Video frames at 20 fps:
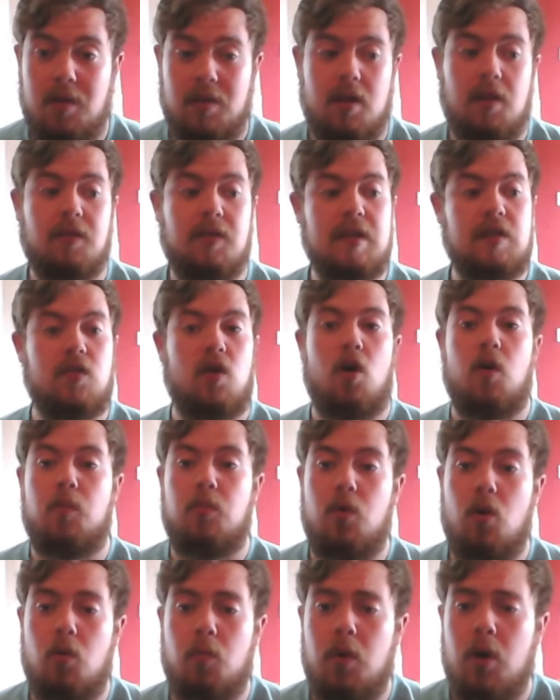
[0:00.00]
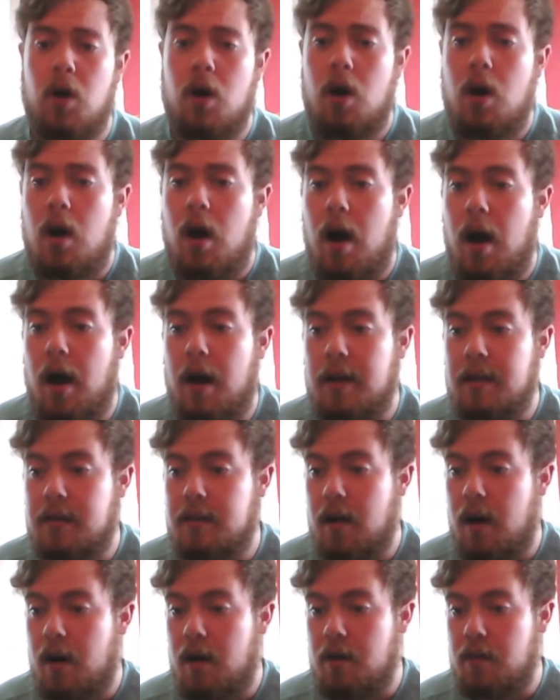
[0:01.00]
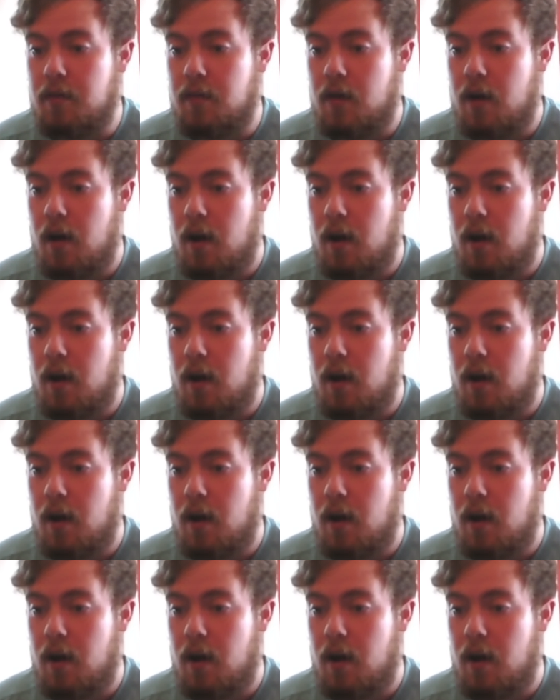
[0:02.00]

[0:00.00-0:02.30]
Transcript: a lovely top rope dive.